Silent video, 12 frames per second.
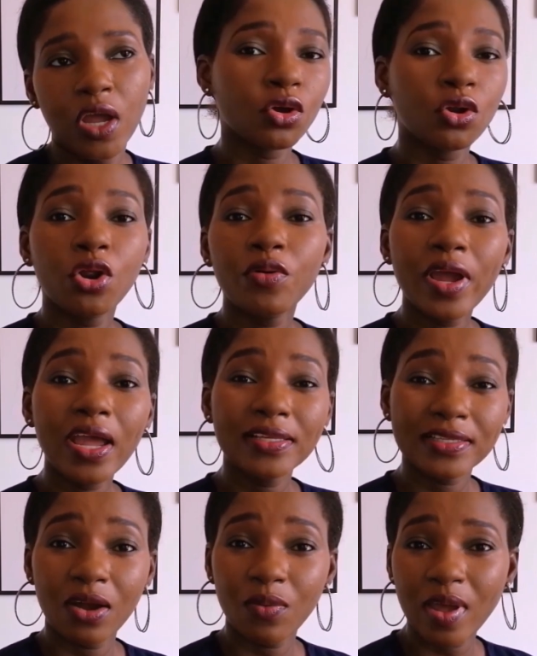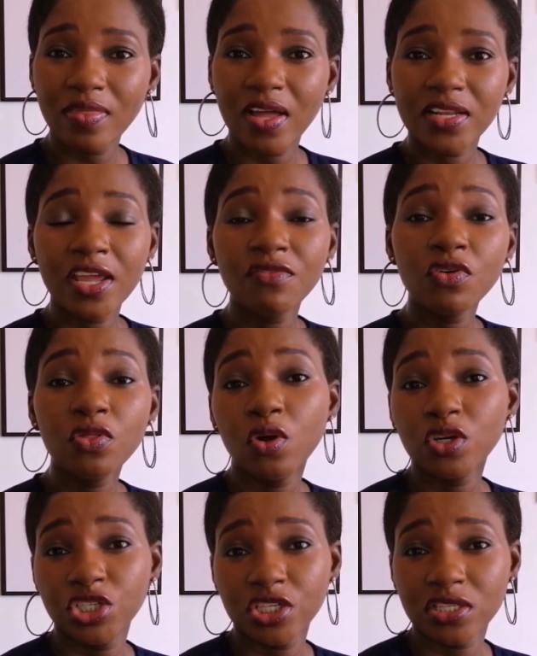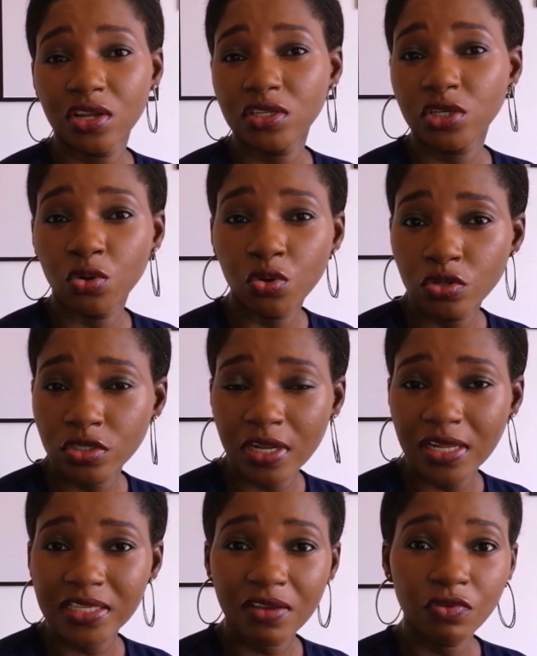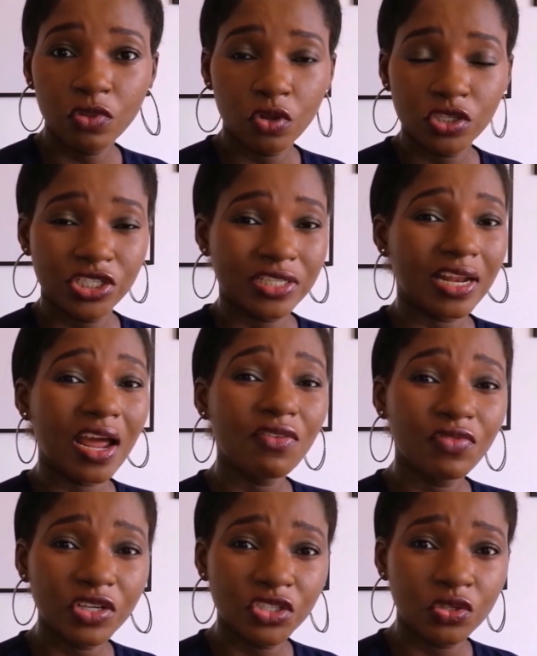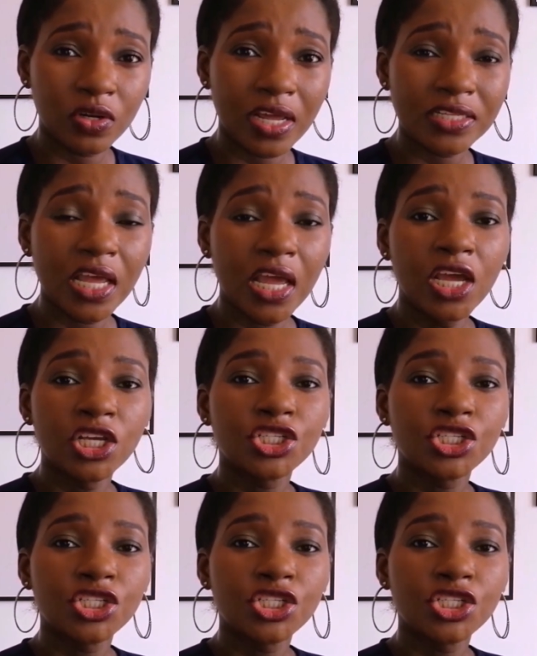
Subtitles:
So Gloria is aware that even though she's not a good student, even though she's an average student,